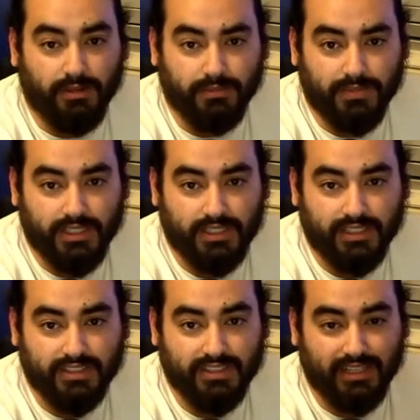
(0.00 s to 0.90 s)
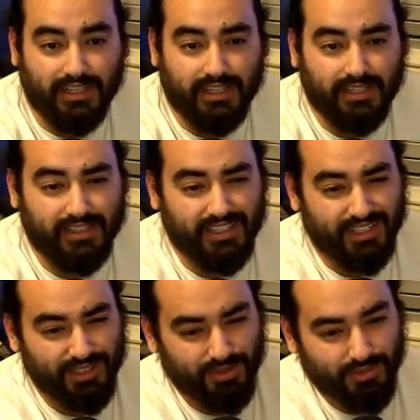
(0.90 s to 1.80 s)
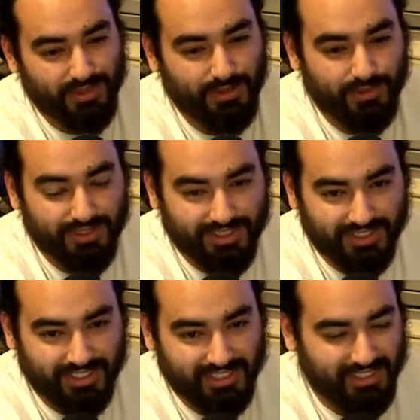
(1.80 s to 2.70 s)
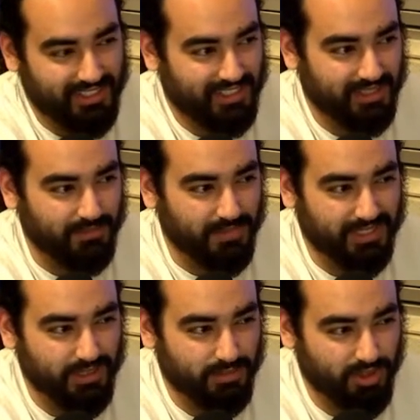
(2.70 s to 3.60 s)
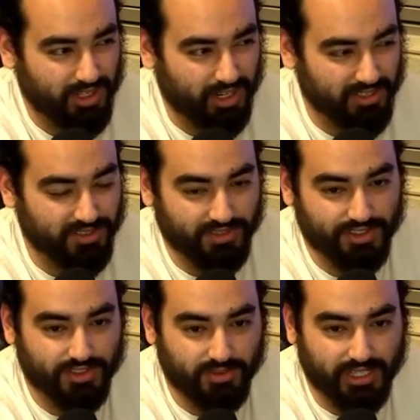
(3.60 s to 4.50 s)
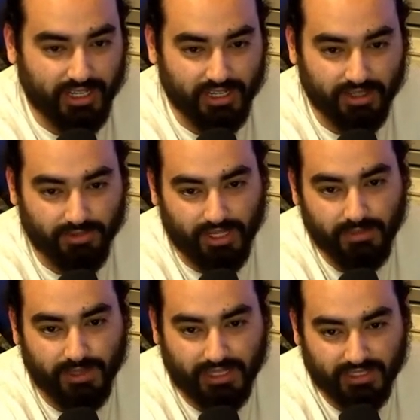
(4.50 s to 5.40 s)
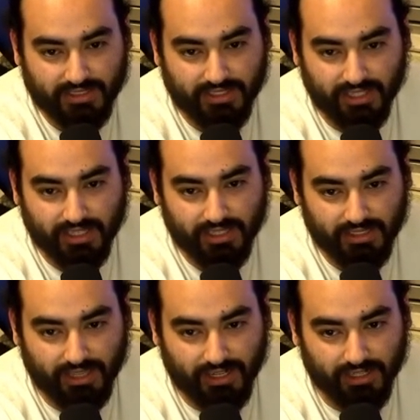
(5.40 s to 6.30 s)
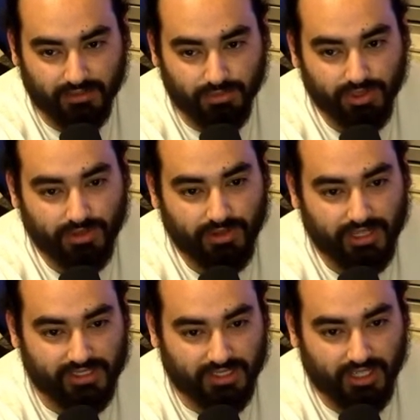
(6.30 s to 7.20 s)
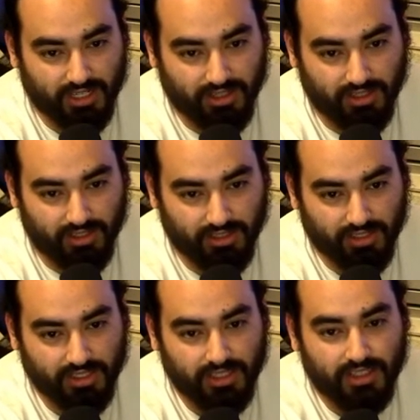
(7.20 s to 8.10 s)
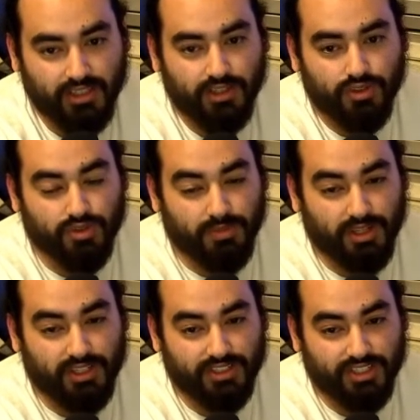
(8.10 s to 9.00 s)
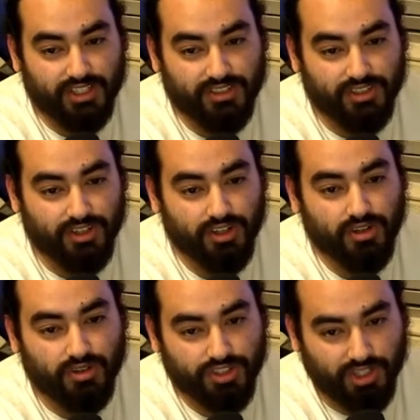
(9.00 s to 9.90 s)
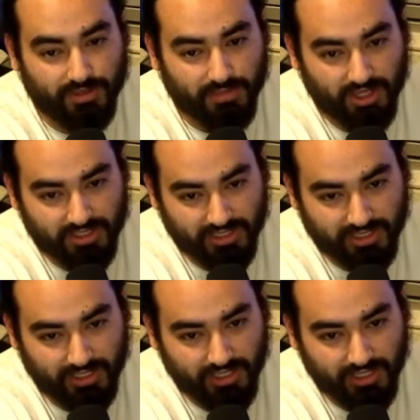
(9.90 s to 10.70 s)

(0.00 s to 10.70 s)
Let's see. The other one was a little more controversial. We got Renee Paquette saying that Bully Ray has not called to apologize to her or Jon Moxley,